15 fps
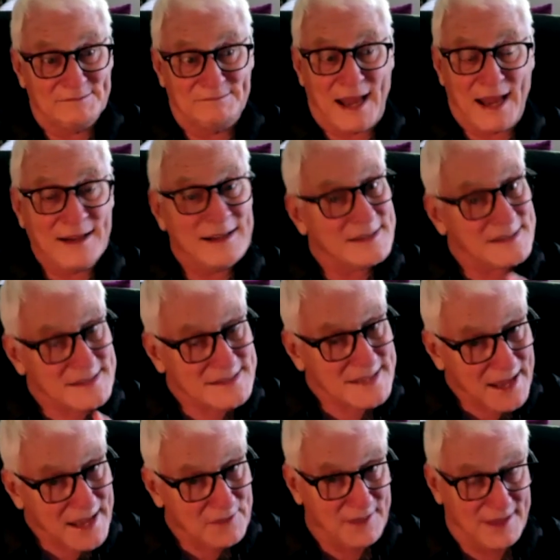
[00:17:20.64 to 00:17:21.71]
didn't
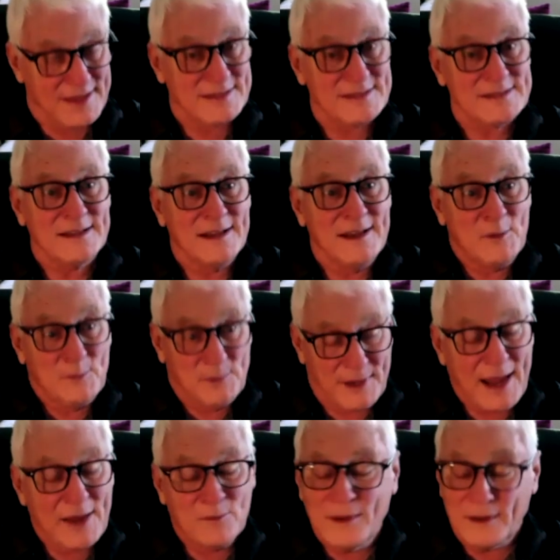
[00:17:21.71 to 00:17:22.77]
say this, but
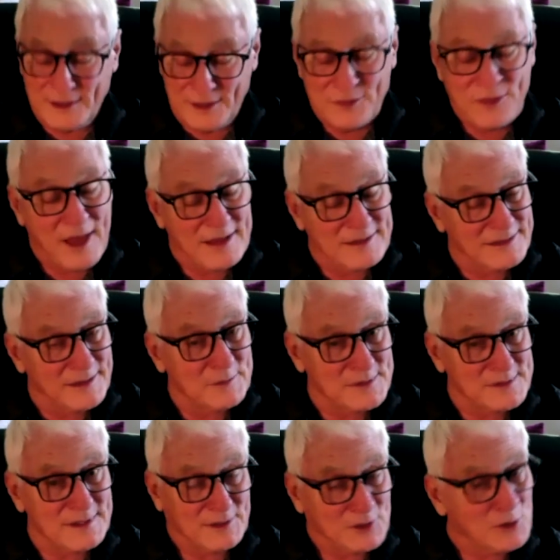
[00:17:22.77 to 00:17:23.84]
I really thought it
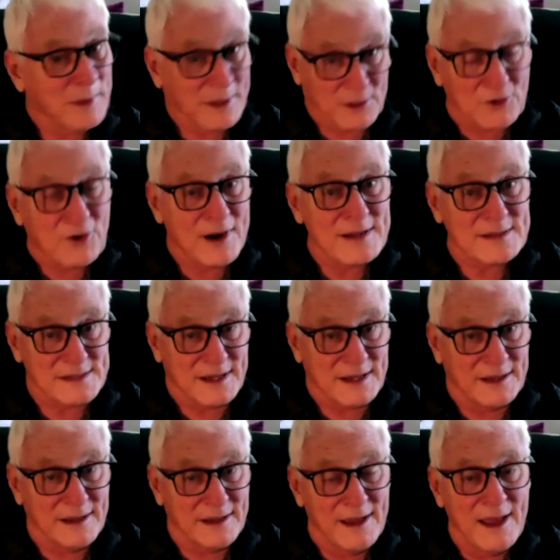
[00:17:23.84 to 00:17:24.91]
was a little bit
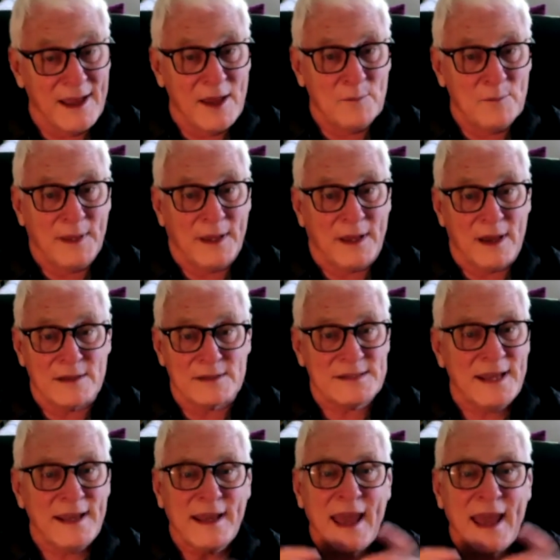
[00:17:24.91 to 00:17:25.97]
crazy,
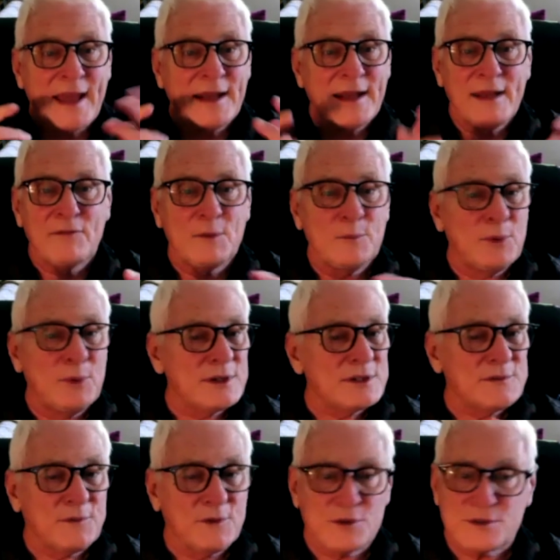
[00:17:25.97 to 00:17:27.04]
because he can't even put
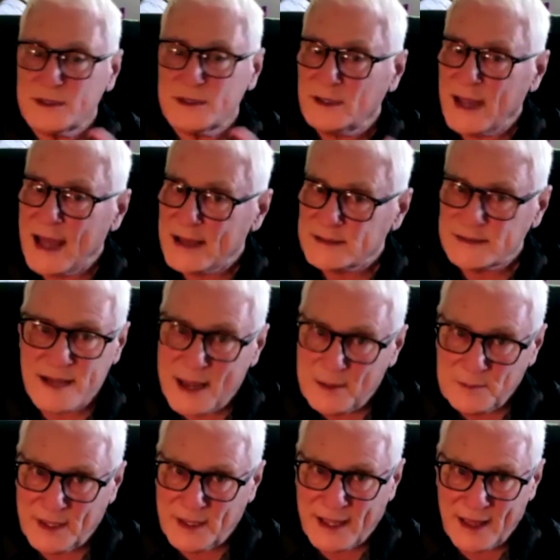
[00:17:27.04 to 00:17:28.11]
his first and last
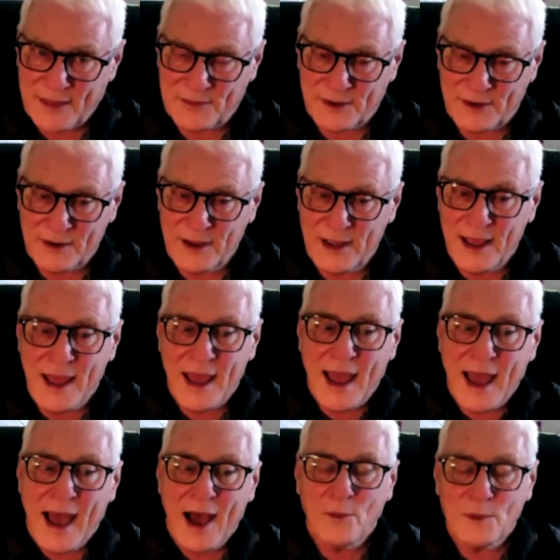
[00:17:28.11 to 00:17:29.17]
name together.
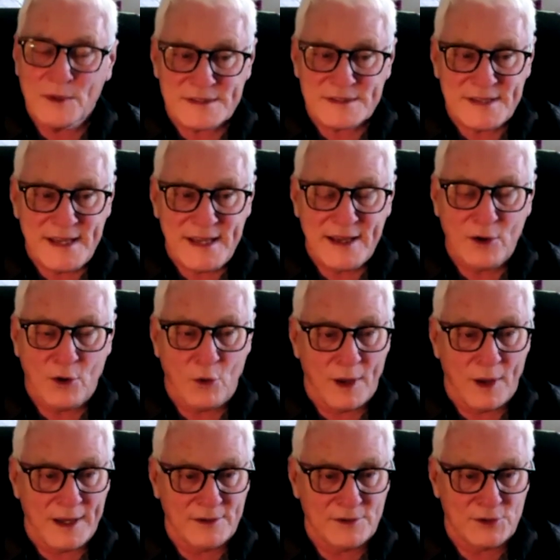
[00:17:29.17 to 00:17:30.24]
How is he
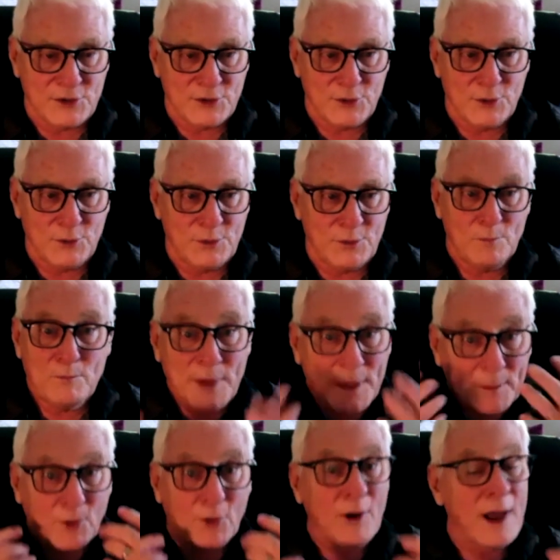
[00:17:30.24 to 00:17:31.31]
going to
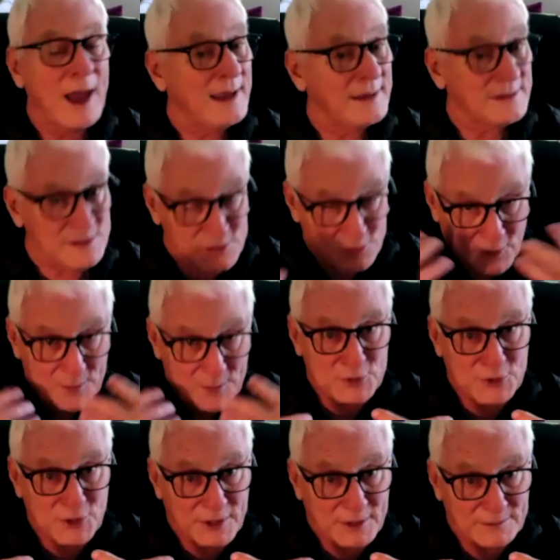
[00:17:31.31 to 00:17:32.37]
memorize
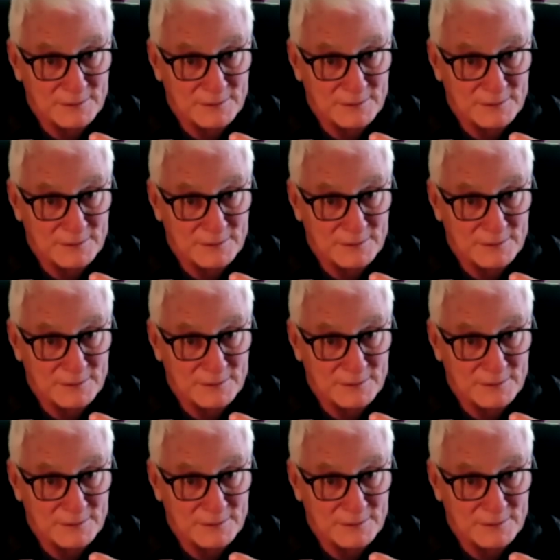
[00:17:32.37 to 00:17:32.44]
scripture?